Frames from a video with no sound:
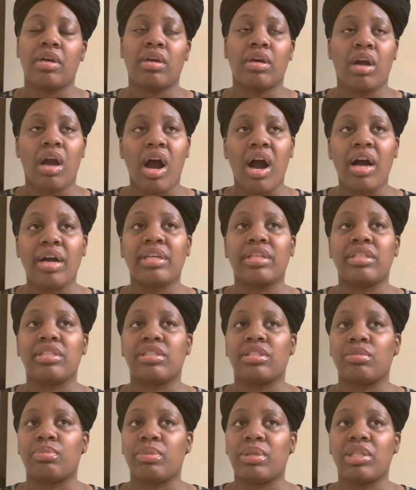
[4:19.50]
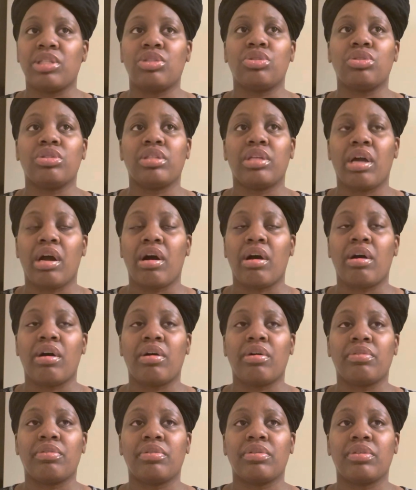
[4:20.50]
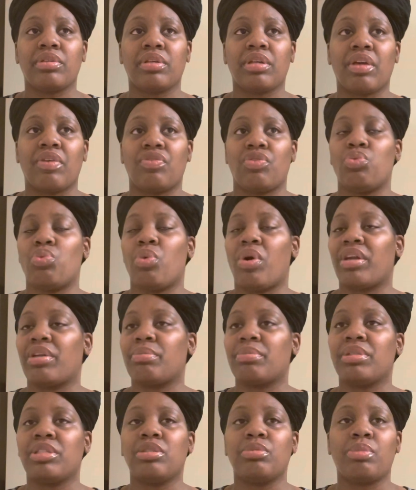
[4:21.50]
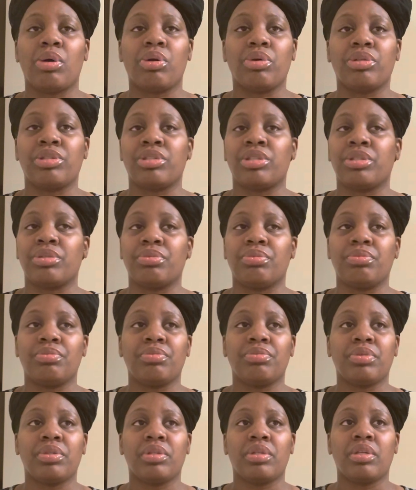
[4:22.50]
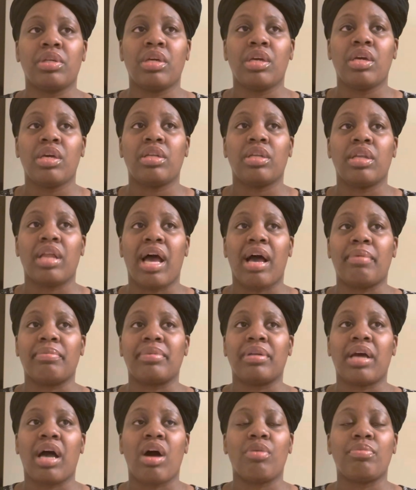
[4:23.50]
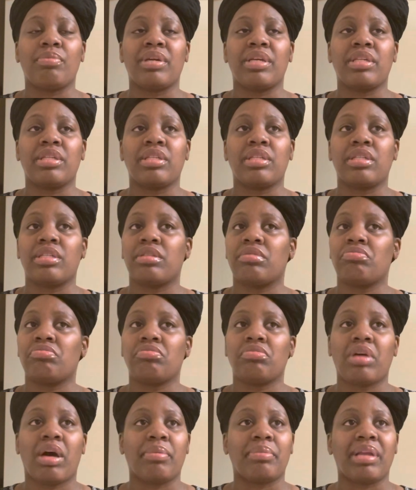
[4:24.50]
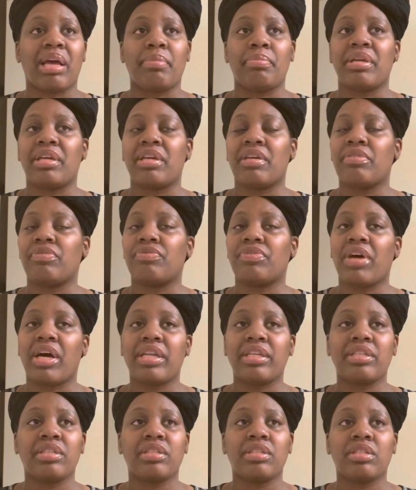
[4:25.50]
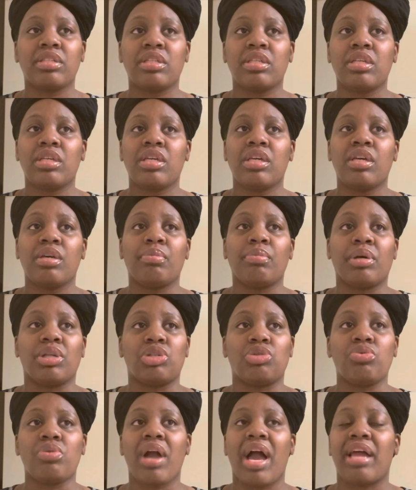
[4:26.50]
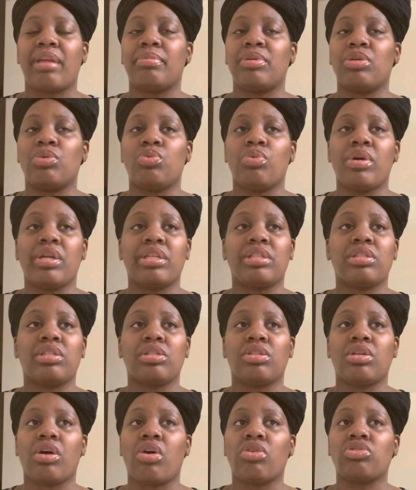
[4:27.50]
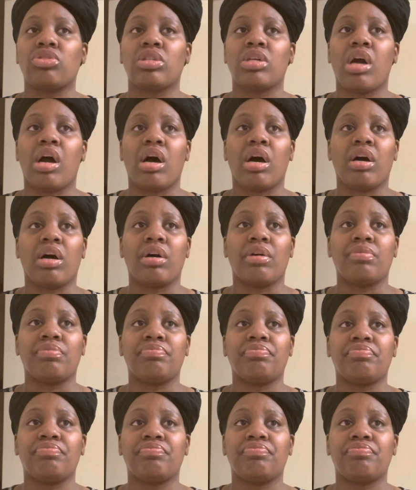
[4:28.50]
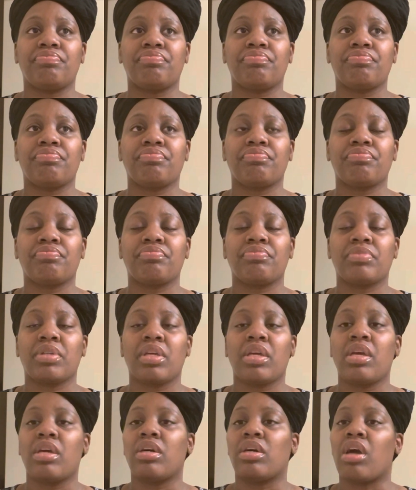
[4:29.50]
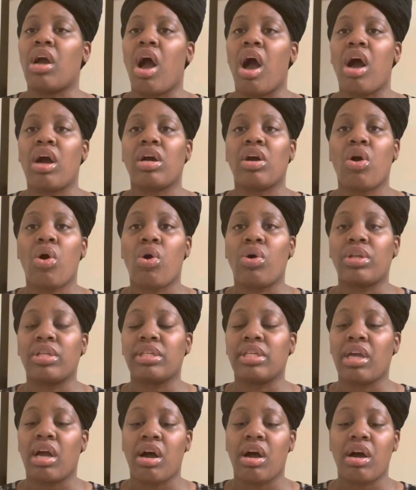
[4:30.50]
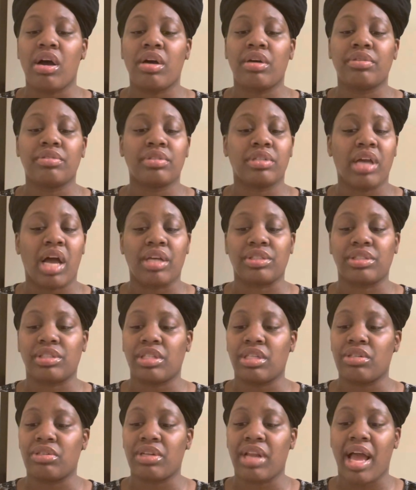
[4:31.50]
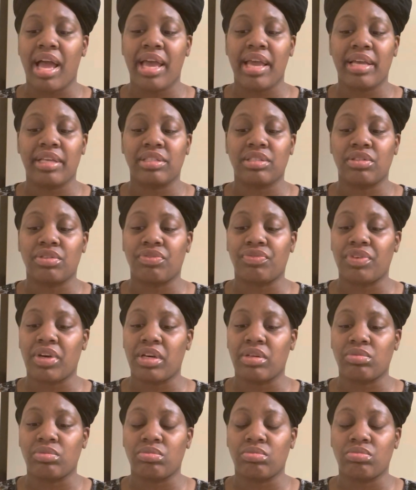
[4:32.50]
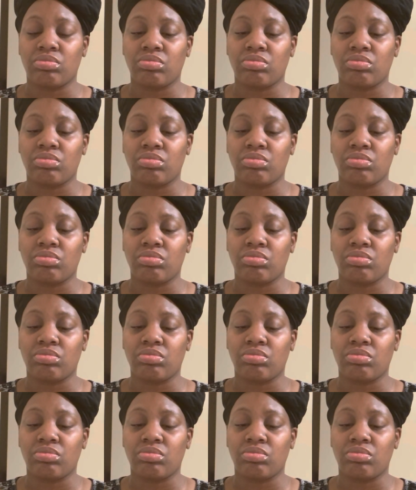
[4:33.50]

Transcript: God can speak to y'all if you want to be spoken to. Now, I'm not being funny, but you got to be willing to talk to God. God calling y'all still not answering the phone.